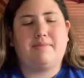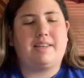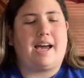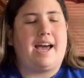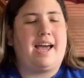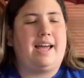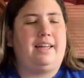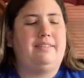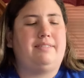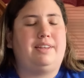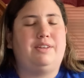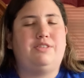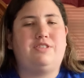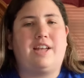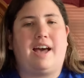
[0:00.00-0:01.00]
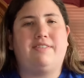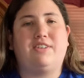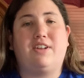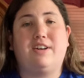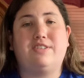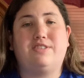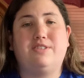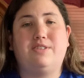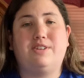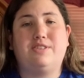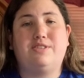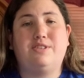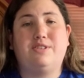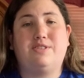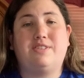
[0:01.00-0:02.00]
I used to have a lot of
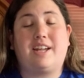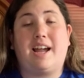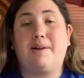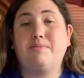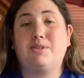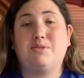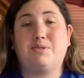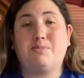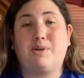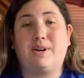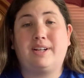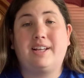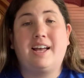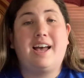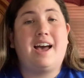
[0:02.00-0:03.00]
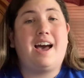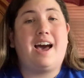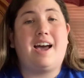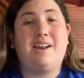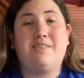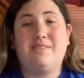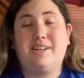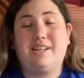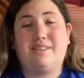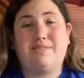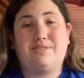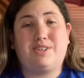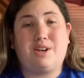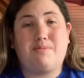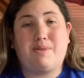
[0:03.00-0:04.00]
students who used to say, I'm so smart, I don't need to
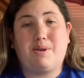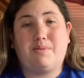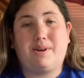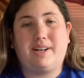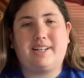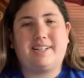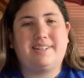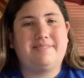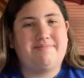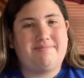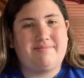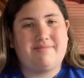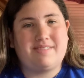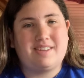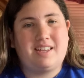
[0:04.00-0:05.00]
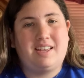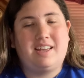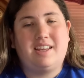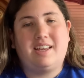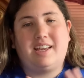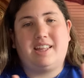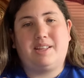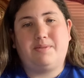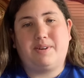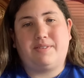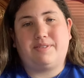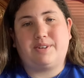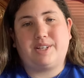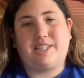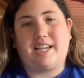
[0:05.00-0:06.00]
show my work. And then
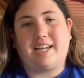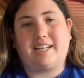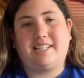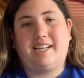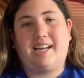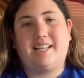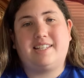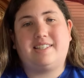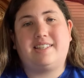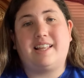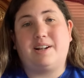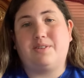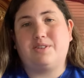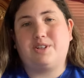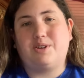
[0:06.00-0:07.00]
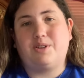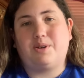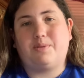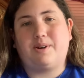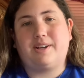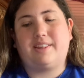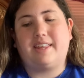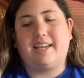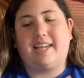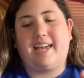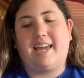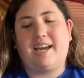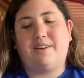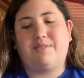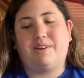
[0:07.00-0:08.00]
whenever we take a test, they don't show their work. They
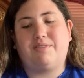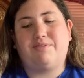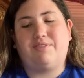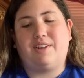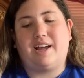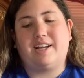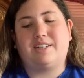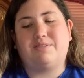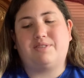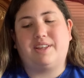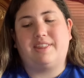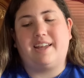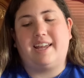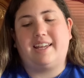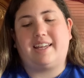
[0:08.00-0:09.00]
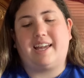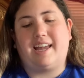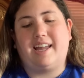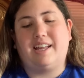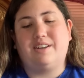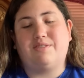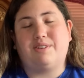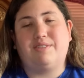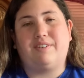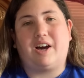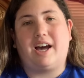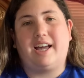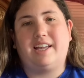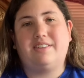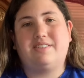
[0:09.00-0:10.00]
can't reflect, rethink, and
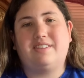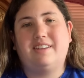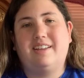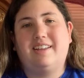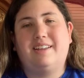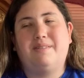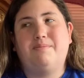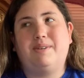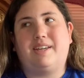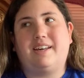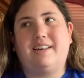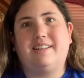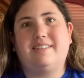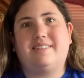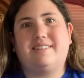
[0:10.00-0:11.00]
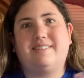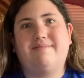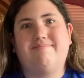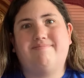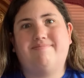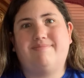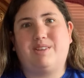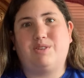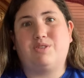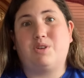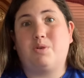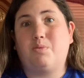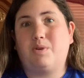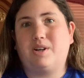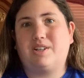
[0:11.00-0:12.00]
revise because there's
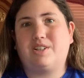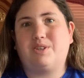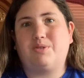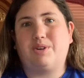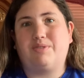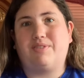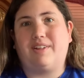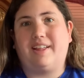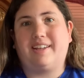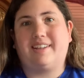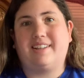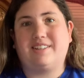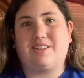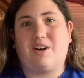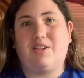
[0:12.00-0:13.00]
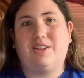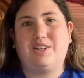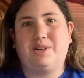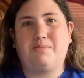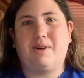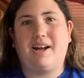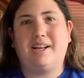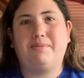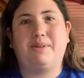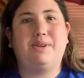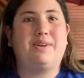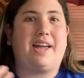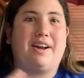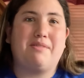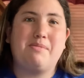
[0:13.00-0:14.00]
no work to reflect. It's all in your mind, but
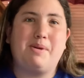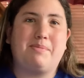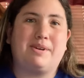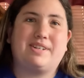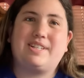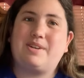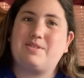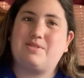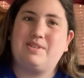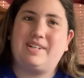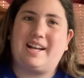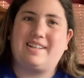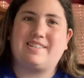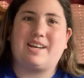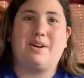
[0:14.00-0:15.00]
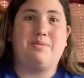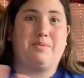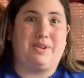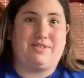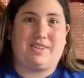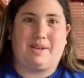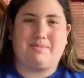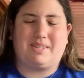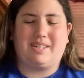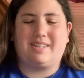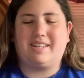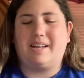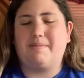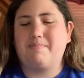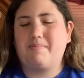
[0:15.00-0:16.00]
you can't remember because that was 3 days ago and we slept since
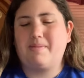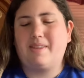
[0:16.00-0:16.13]
then.